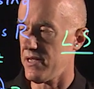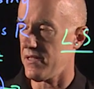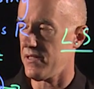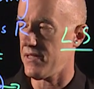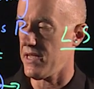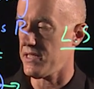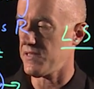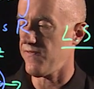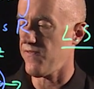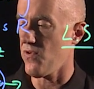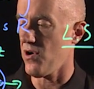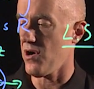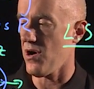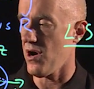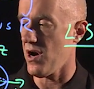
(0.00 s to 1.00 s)
it, that's
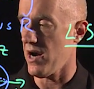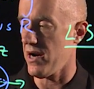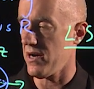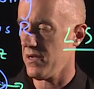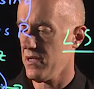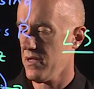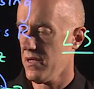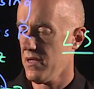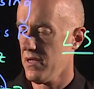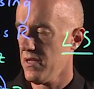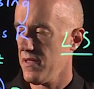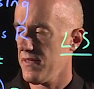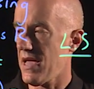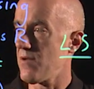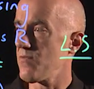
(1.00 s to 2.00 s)
for r
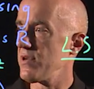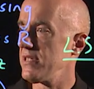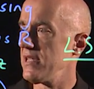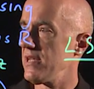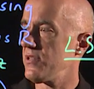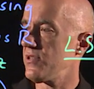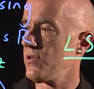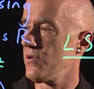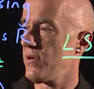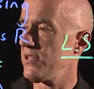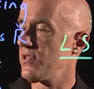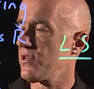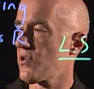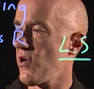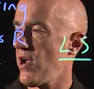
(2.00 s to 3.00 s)
Then we need to
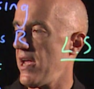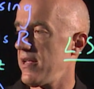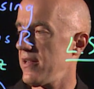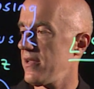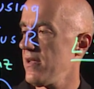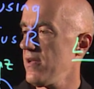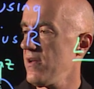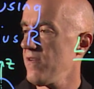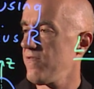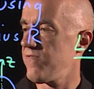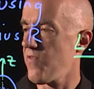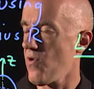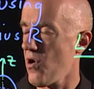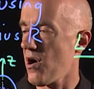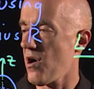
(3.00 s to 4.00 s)
integrate
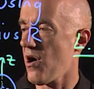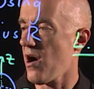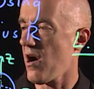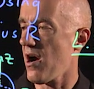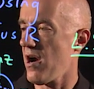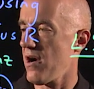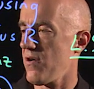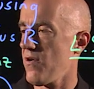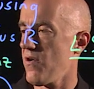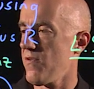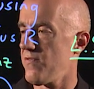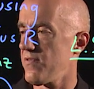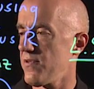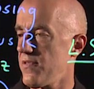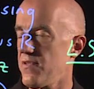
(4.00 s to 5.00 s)
4r
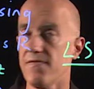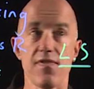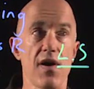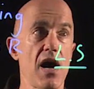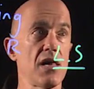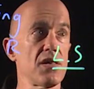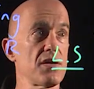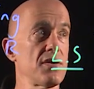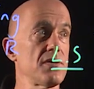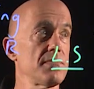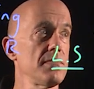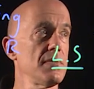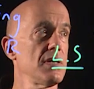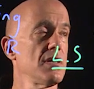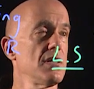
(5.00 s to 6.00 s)
over the volume.